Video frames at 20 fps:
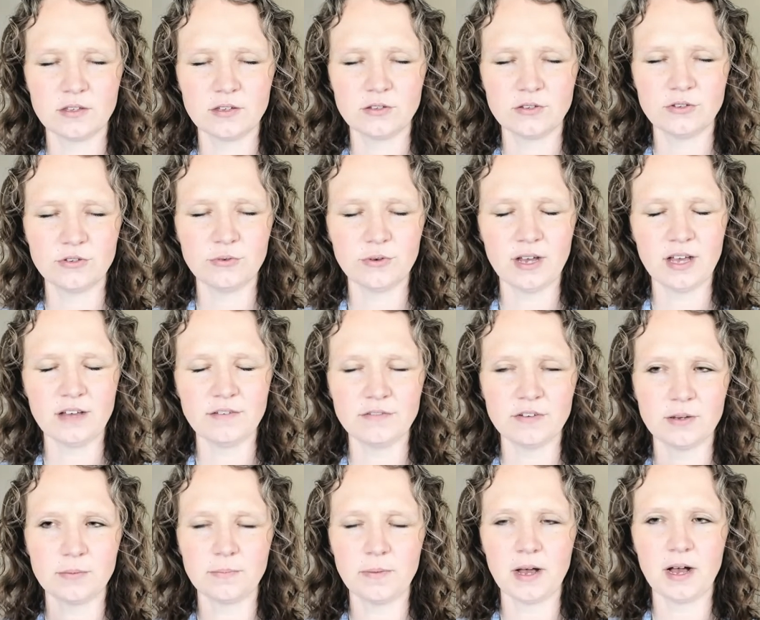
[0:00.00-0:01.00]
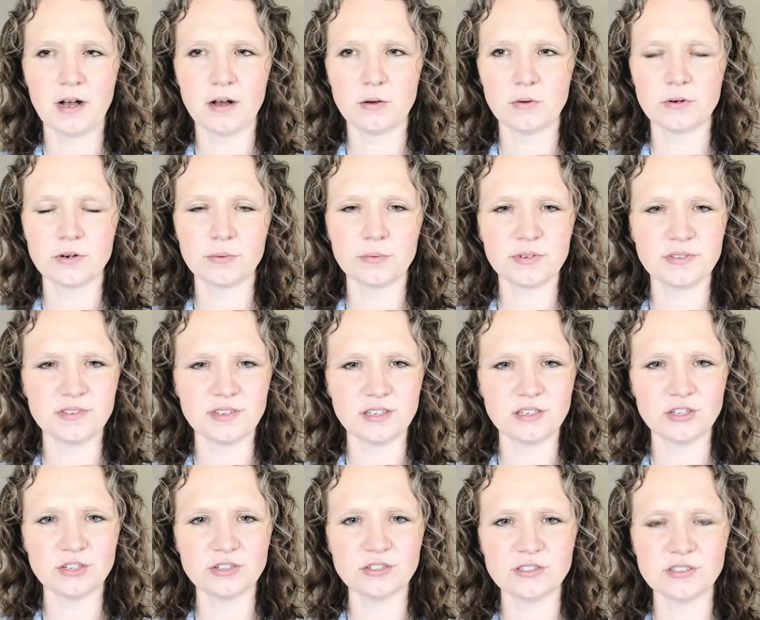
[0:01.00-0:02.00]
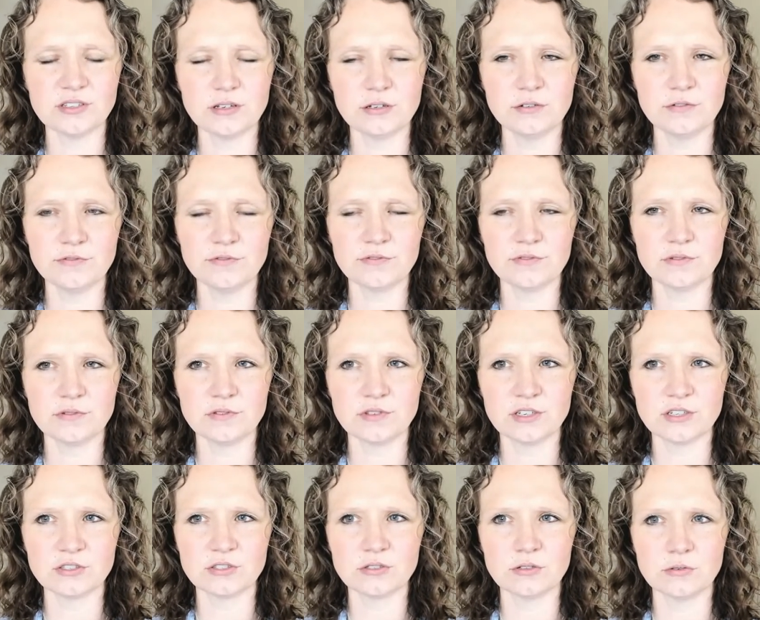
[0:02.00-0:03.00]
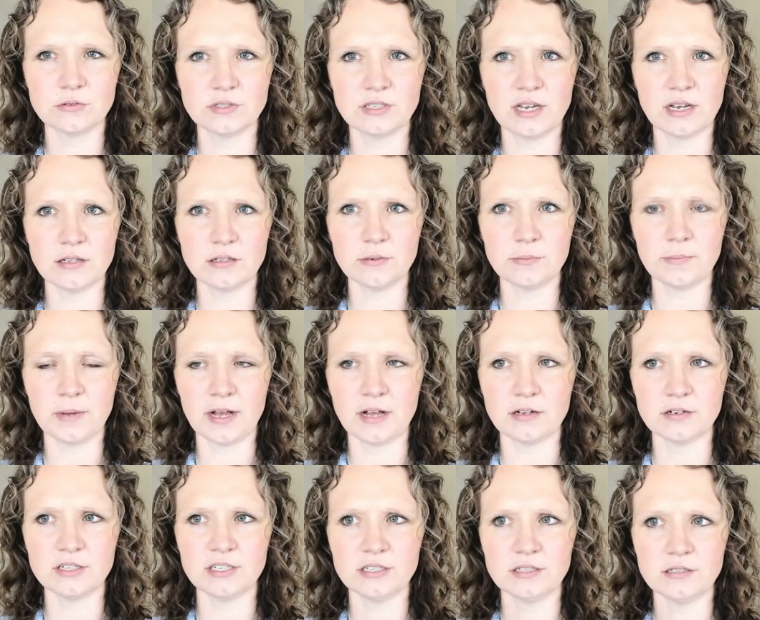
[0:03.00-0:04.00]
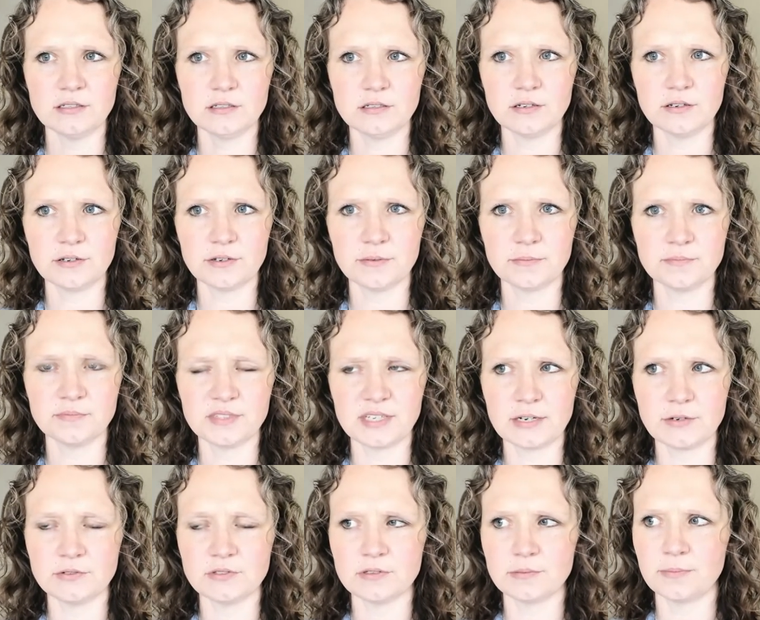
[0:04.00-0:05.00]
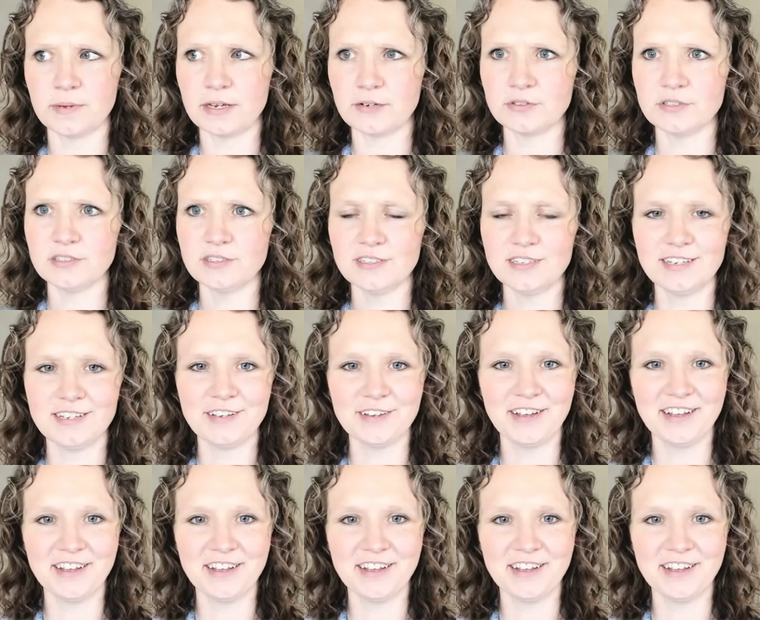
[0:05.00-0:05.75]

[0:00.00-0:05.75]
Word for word: you have a power within yourself. There's no doubt about it. Um, doubt about it.